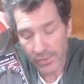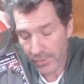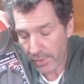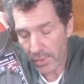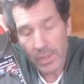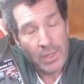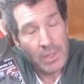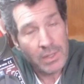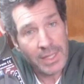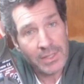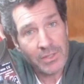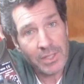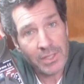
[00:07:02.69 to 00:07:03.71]
So
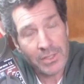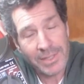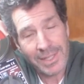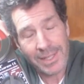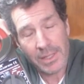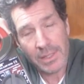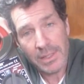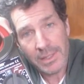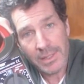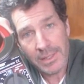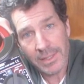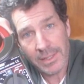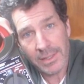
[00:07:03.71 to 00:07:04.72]
that's how you tell
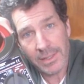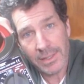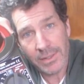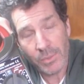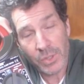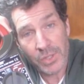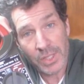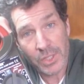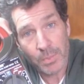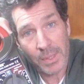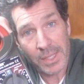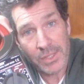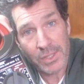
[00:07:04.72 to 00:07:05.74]
eh, which side's
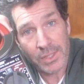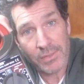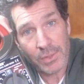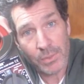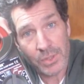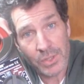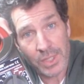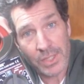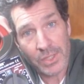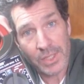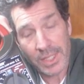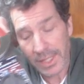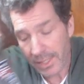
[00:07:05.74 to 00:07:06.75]
positive and which
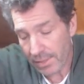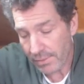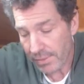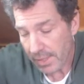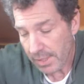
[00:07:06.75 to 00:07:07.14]
side's negative.